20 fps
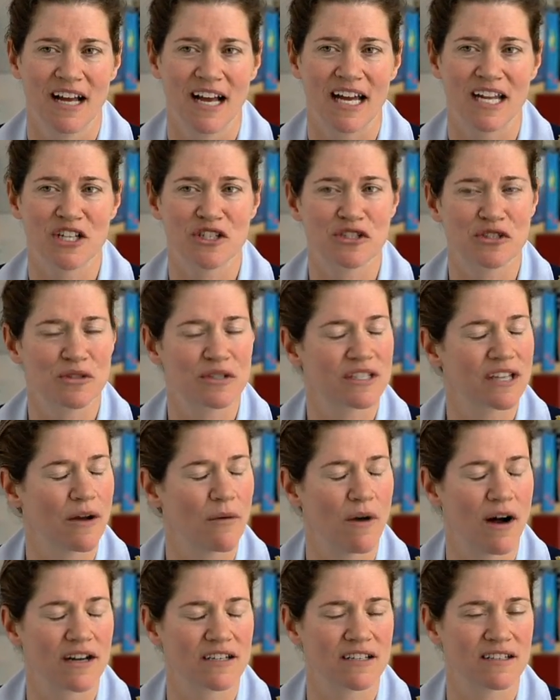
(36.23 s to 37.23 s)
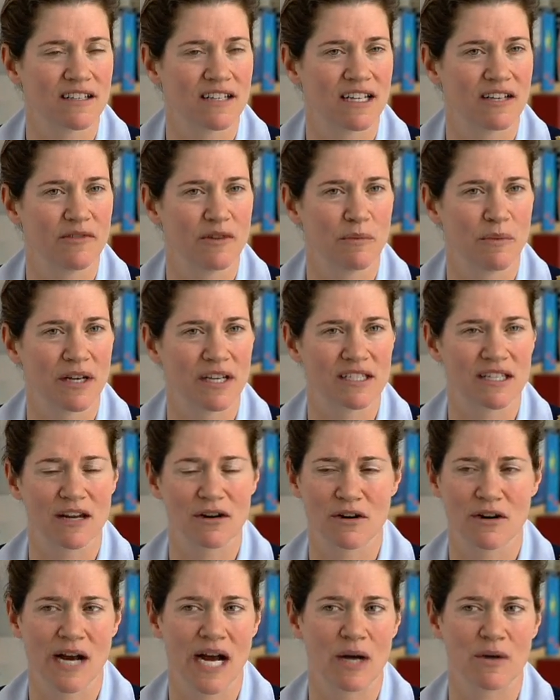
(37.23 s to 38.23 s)
And as soon as I walked on the Navy base, I
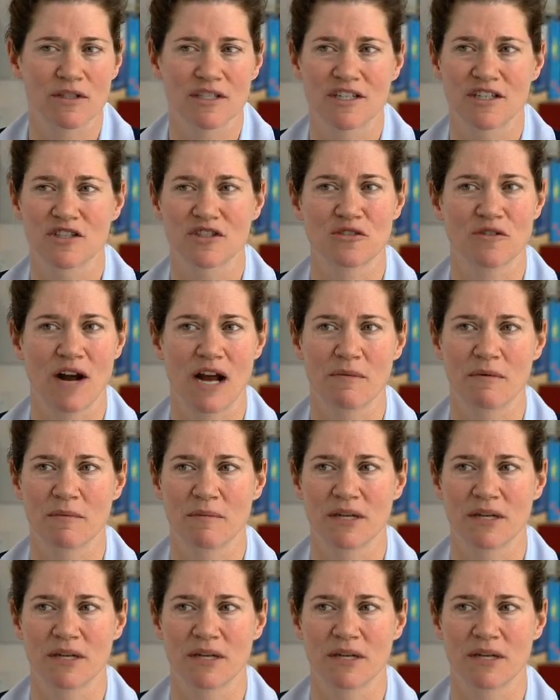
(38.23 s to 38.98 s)
don't know how else to describe it,